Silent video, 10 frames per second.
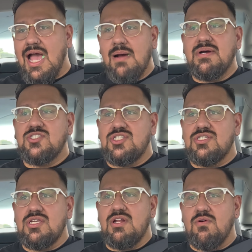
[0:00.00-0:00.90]
how much,
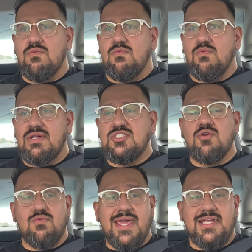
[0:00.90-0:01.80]
you know, what's
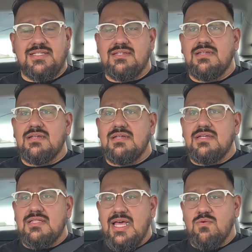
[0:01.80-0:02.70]
your rate?
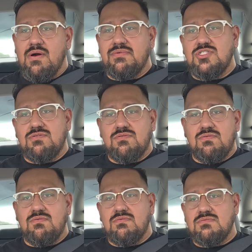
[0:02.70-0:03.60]
Like, what would you
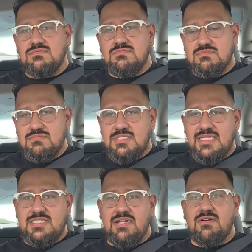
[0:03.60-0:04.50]

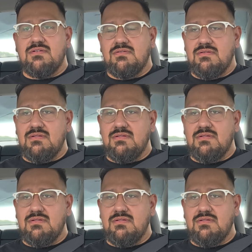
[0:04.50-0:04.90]
consider